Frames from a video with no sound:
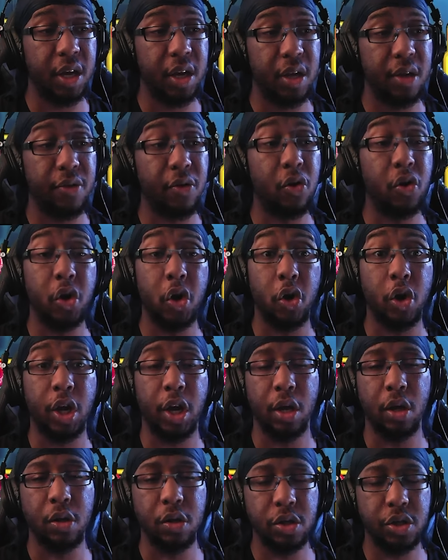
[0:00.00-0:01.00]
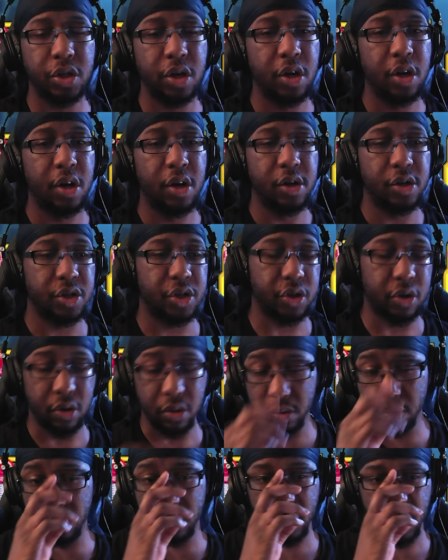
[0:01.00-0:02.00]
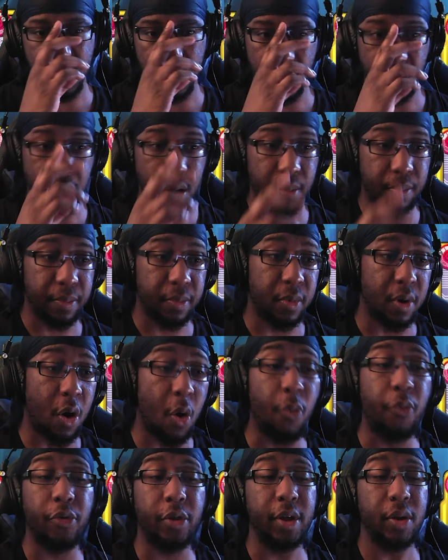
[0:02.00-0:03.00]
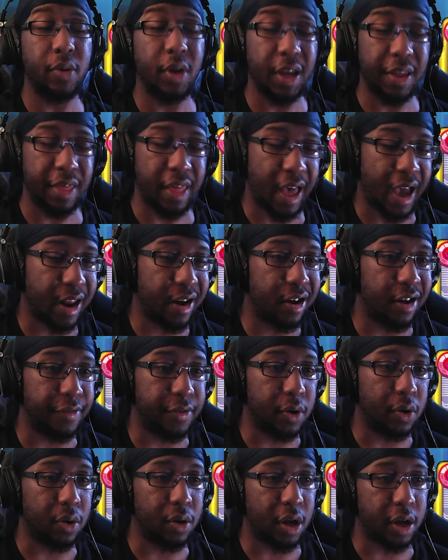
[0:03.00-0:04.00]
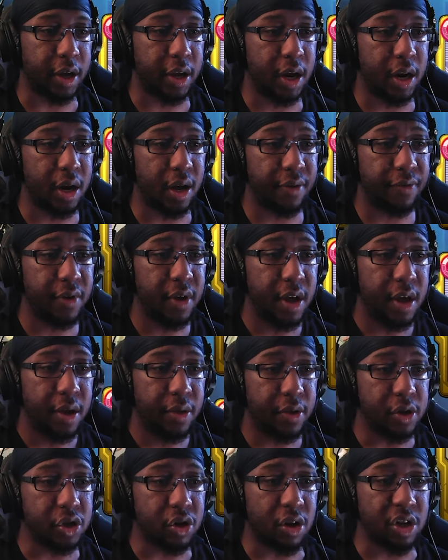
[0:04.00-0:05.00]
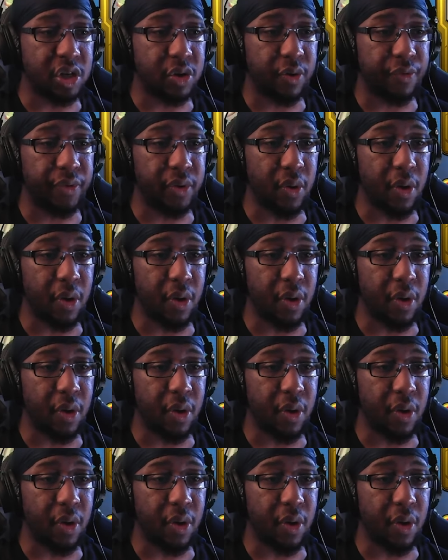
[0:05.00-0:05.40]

your guilds, so hopefully you can get that if you're lucky enough. There's also a few